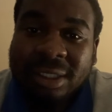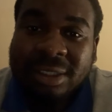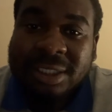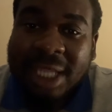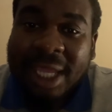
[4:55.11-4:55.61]

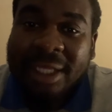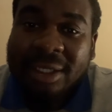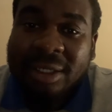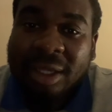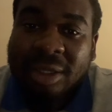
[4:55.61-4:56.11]

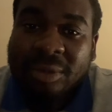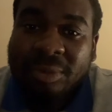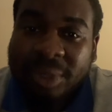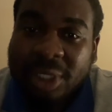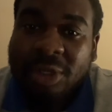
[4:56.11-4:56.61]
saying
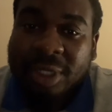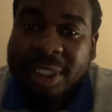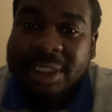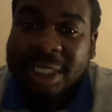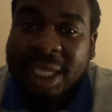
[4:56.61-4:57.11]
we're looking
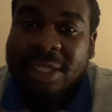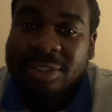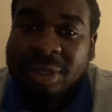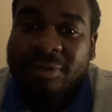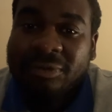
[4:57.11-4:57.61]
to get
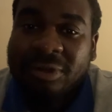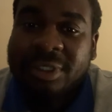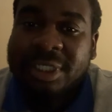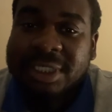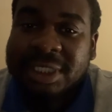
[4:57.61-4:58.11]
top four
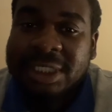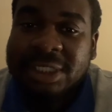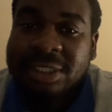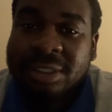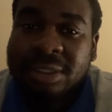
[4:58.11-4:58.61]
this
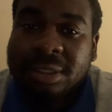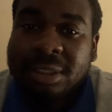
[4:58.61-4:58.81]
season,